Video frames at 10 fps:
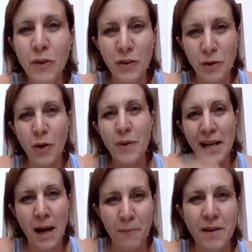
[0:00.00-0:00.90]

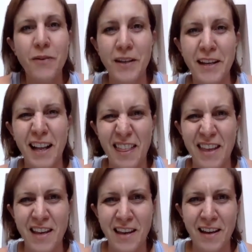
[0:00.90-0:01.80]
growing up in critical
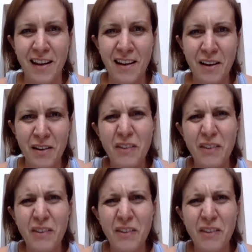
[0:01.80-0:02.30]
thinking. So